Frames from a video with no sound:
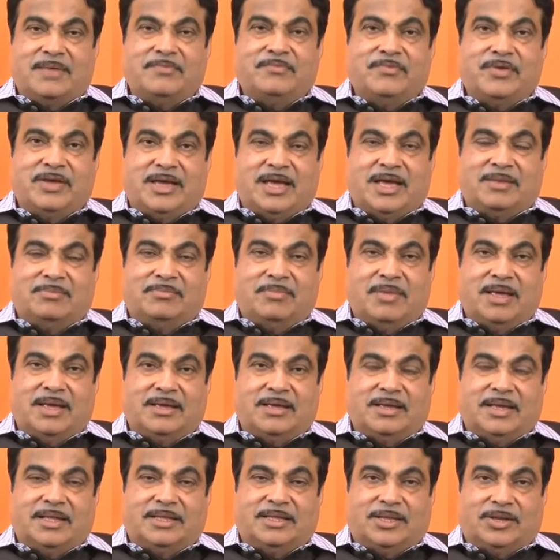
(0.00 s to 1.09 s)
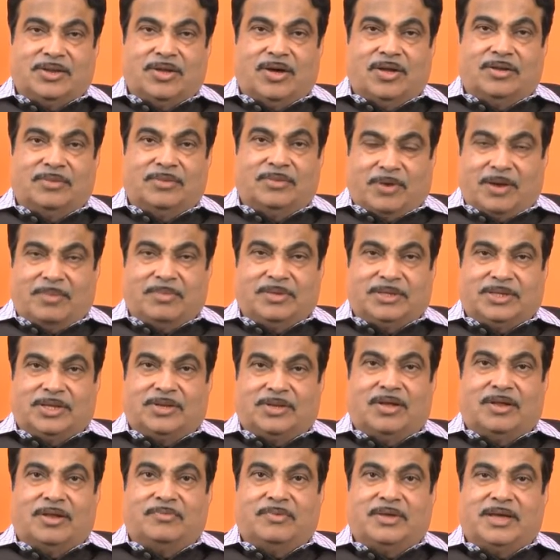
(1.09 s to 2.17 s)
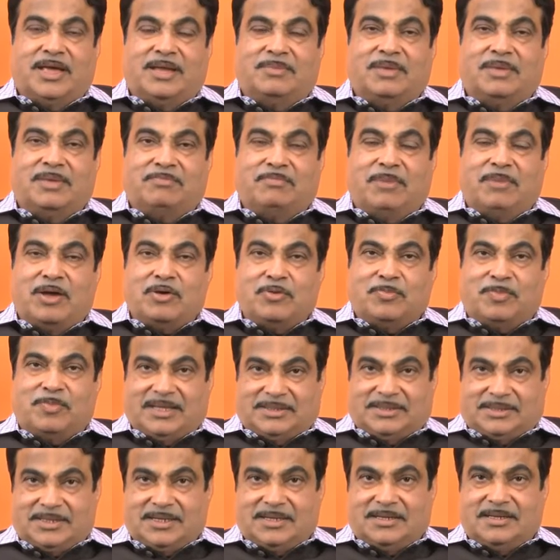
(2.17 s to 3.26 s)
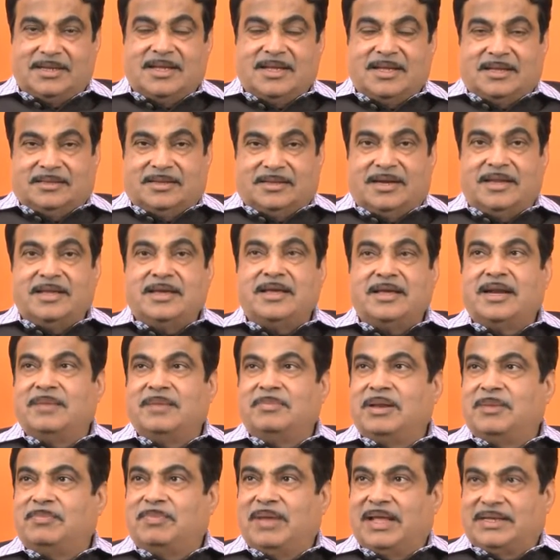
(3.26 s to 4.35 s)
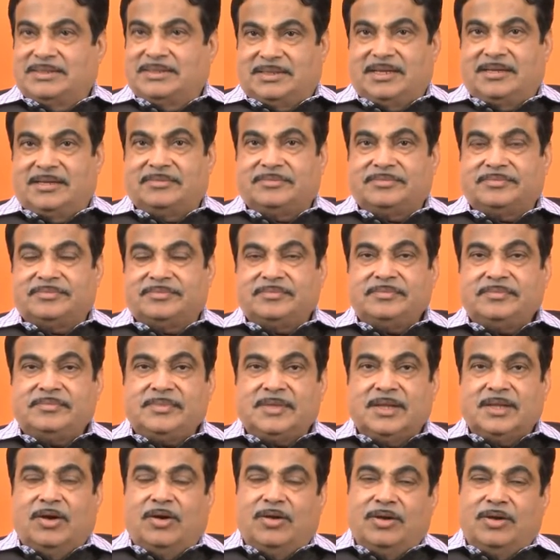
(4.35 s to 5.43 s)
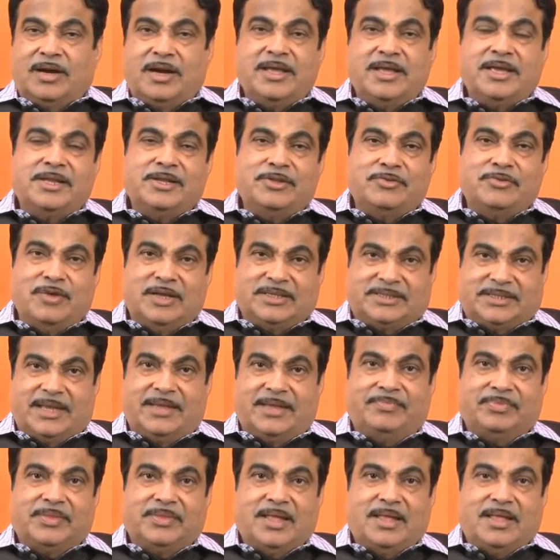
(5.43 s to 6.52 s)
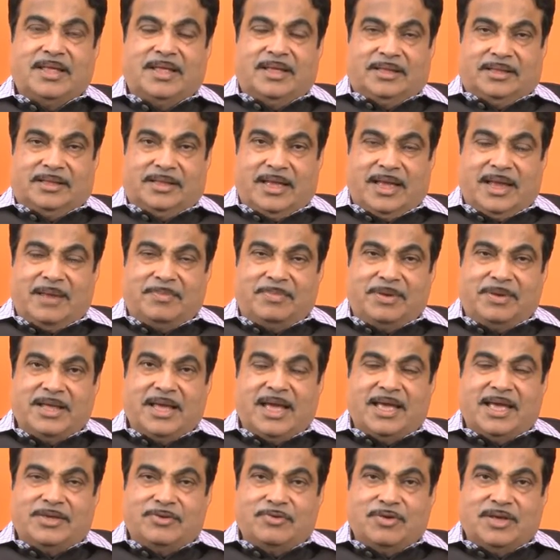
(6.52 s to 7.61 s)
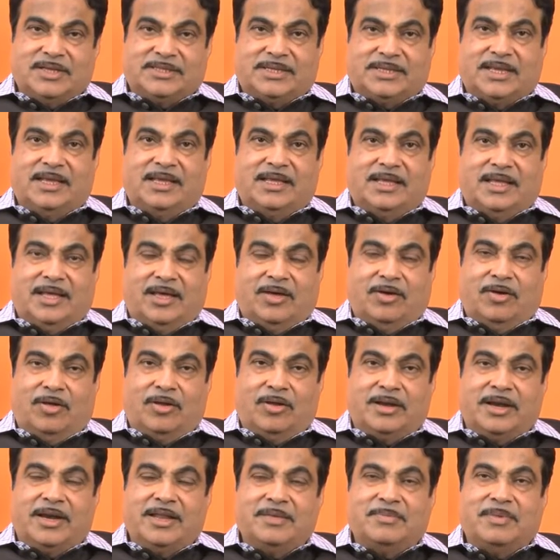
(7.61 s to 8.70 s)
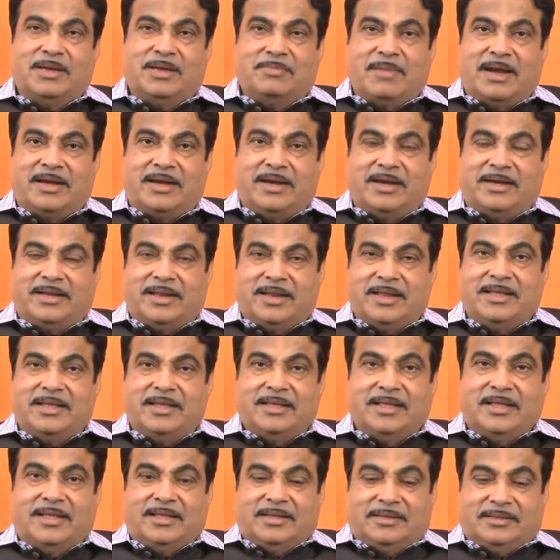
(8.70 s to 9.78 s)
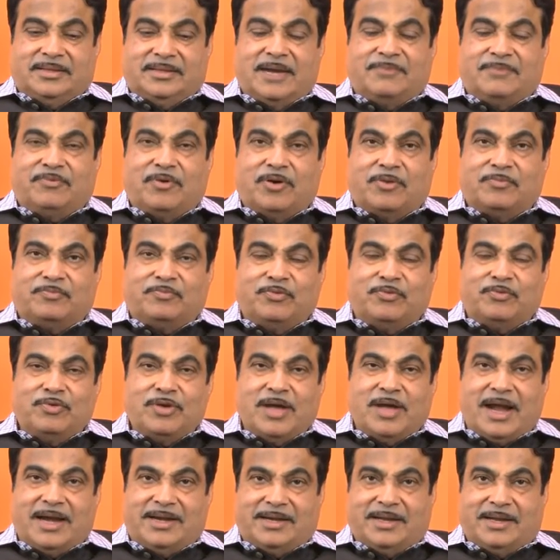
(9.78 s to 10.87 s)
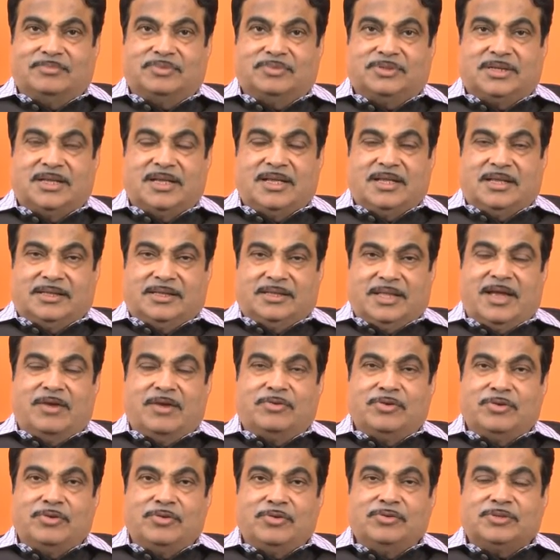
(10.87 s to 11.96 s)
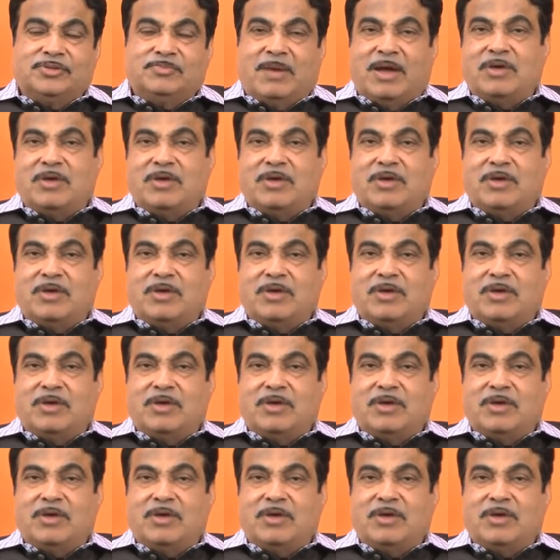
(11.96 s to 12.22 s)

time, we can make ethanol. From ethanol, we can make bioplastic, the degradable plastic. Already in USA, the FDI USA already make mandatory that for food items they have to use